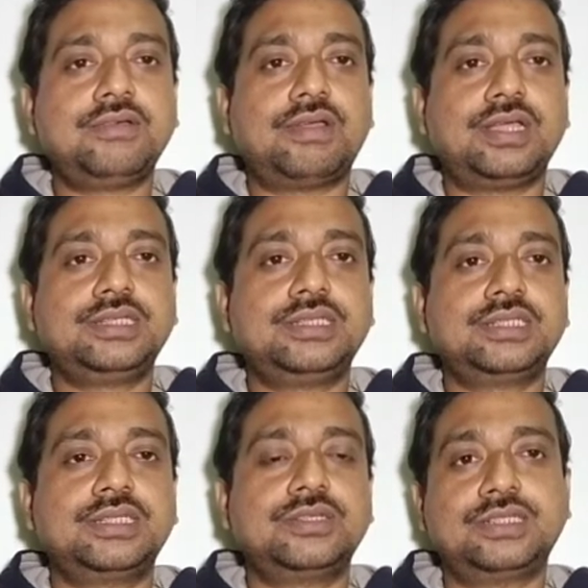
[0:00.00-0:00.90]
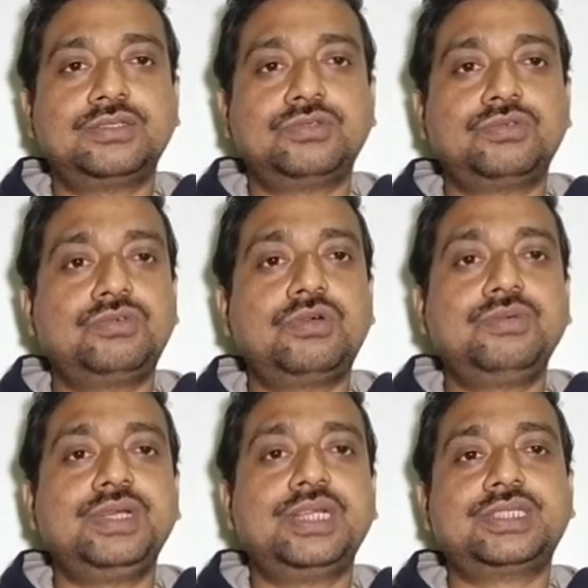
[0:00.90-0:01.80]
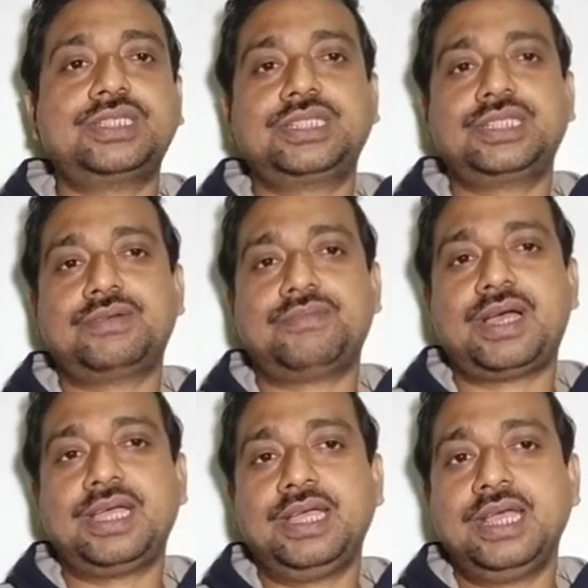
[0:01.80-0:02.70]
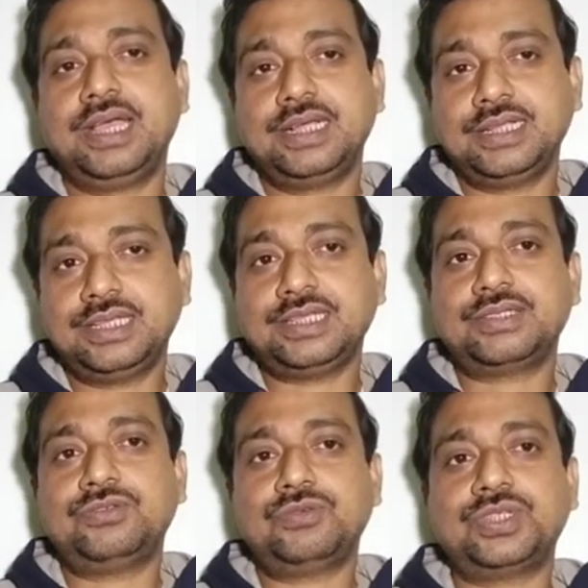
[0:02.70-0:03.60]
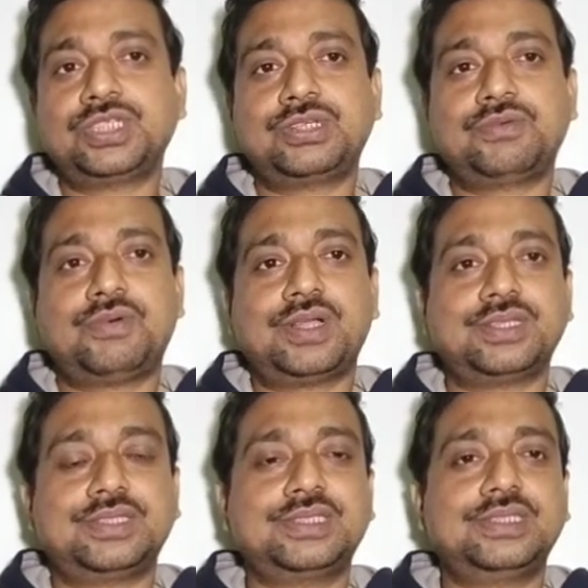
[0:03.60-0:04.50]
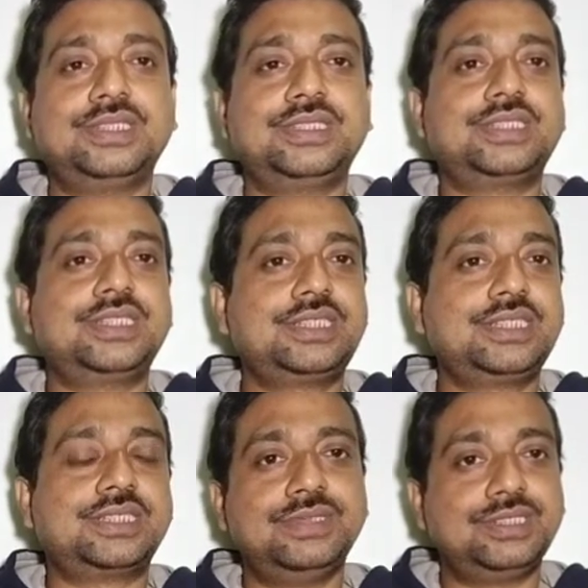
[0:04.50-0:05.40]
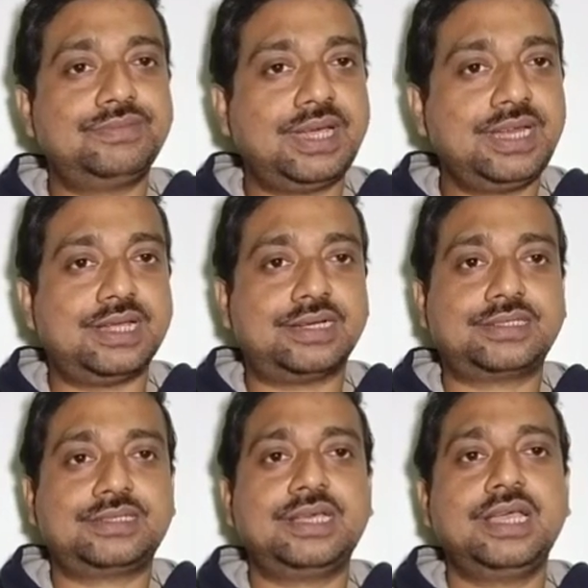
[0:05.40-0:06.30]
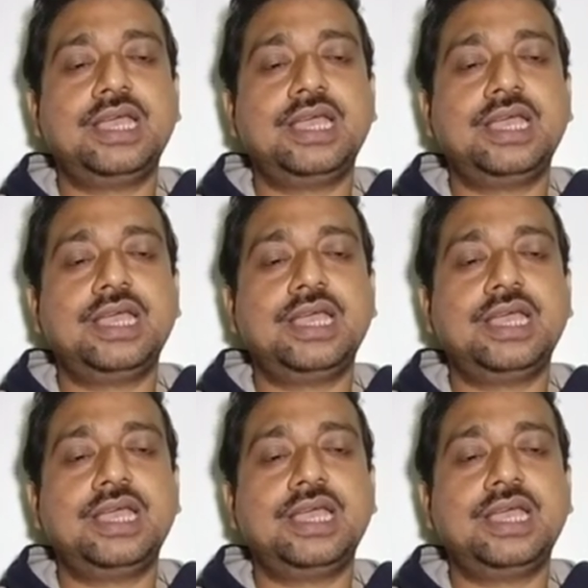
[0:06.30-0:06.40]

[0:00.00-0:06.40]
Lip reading: knowledge should not be restricted by these domestic walls, these restrictions, these barriers.